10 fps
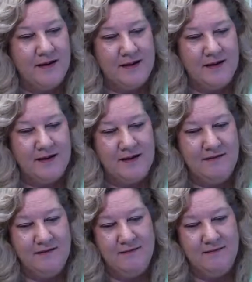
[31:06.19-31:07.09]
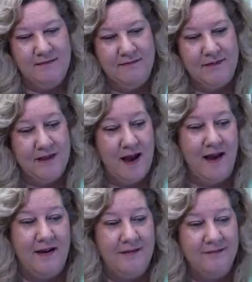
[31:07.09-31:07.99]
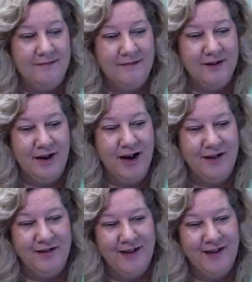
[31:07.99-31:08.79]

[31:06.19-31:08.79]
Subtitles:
did today, you know,